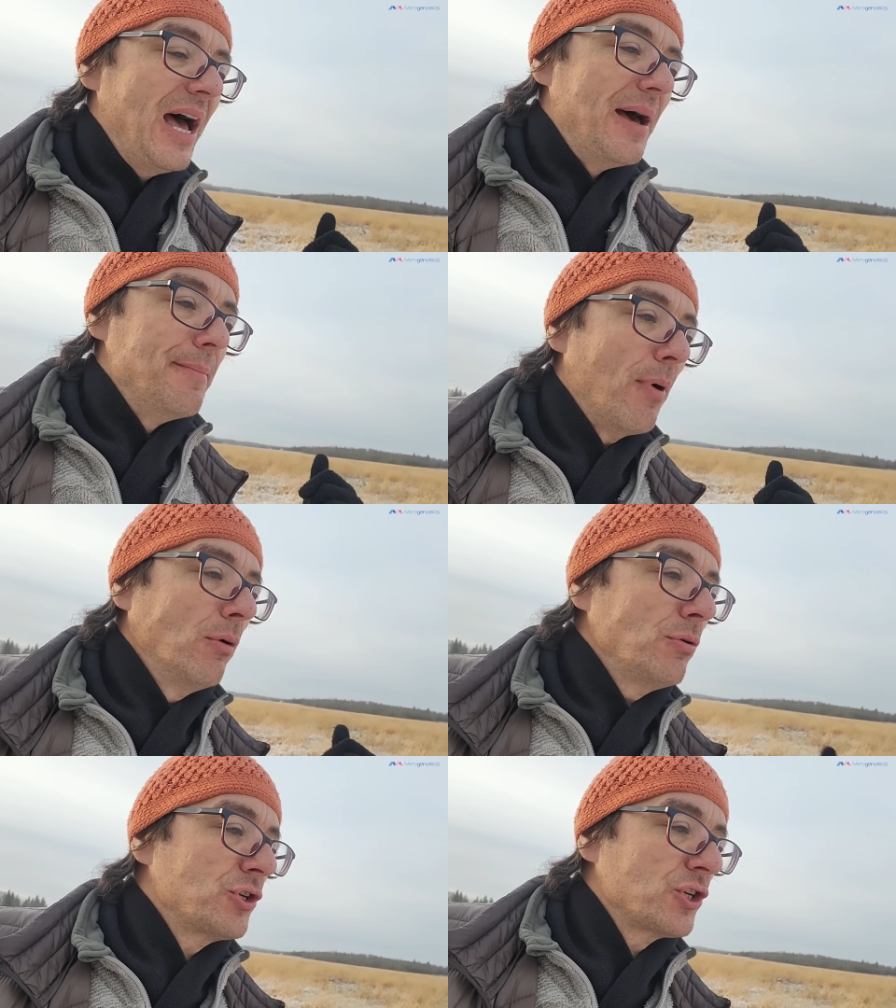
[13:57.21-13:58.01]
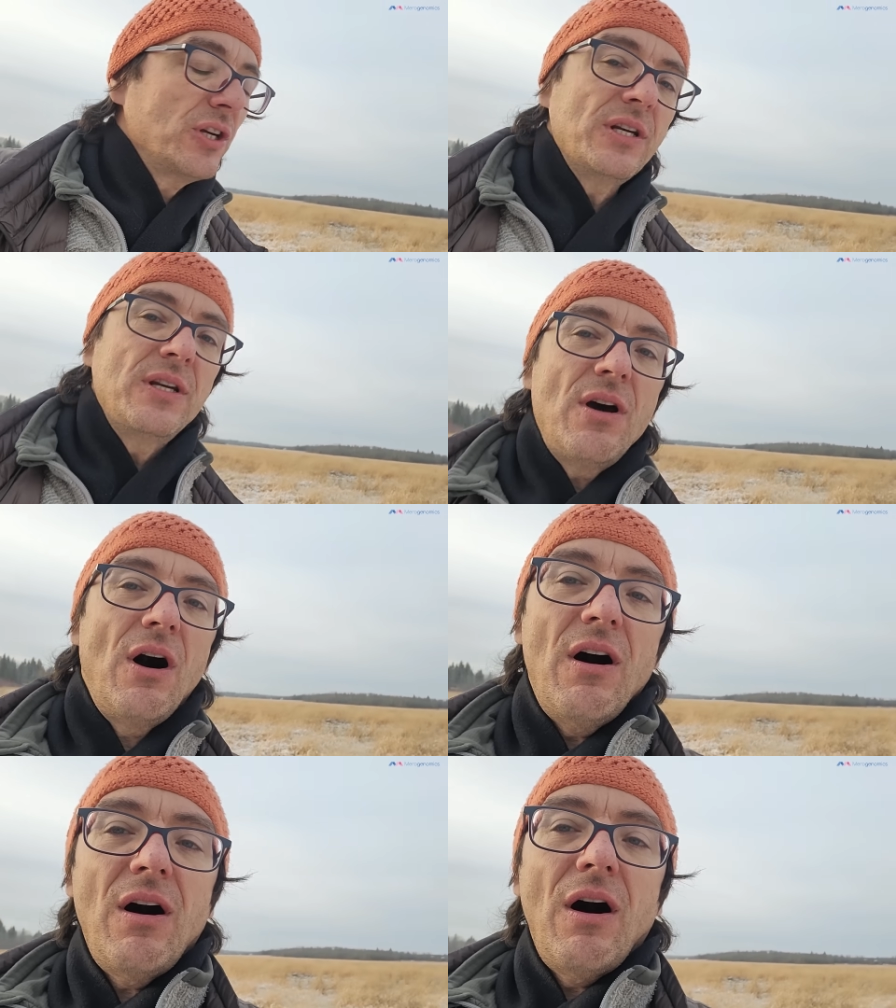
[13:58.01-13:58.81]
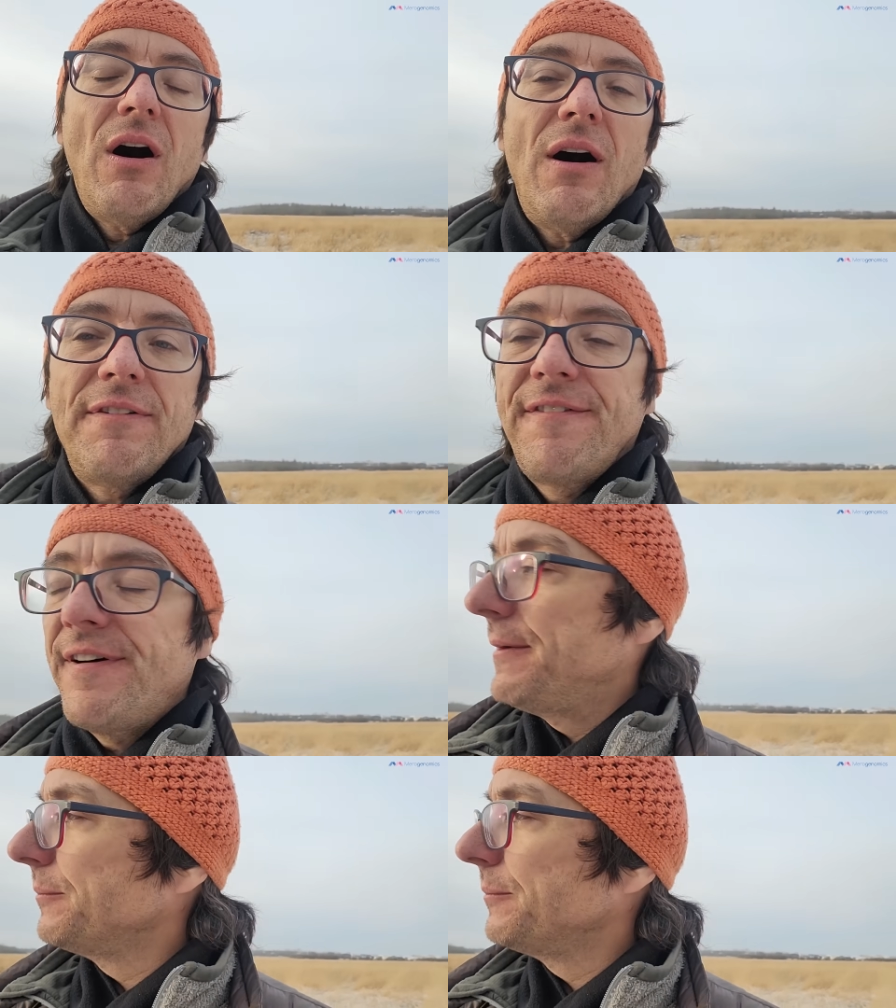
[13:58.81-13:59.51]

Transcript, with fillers: emotion of